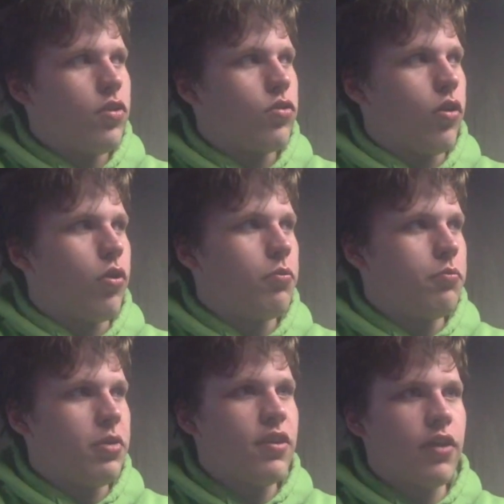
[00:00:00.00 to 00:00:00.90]
So
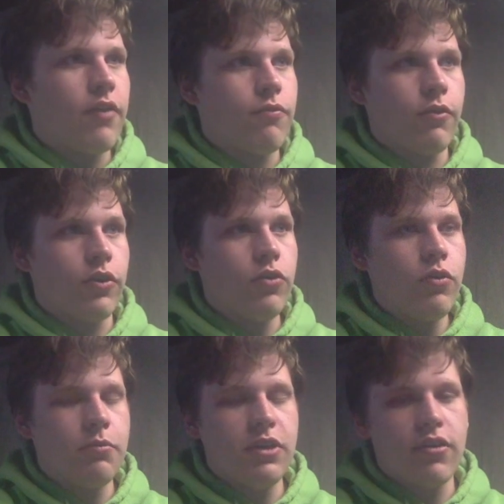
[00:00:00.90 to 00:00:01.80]
be safe for
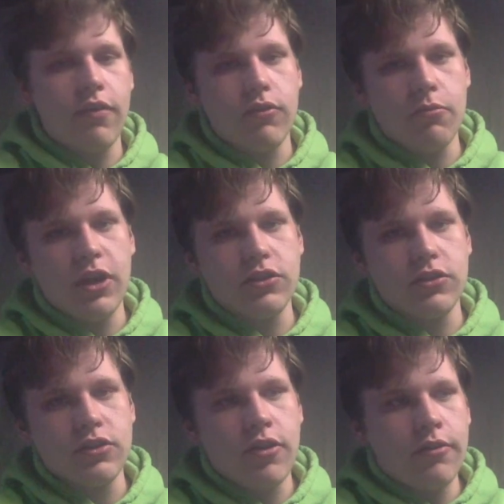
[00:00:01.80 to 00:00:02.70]
you and be safe for your patients.